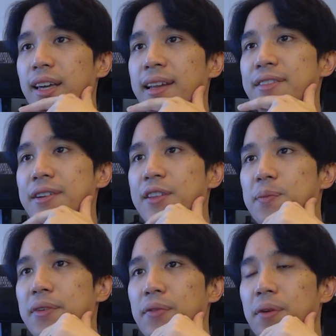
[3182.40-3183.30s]
answered this
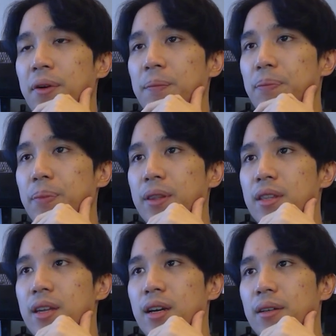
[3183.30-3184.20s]
before, but
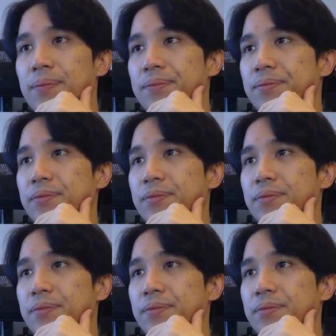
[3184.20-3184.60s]
the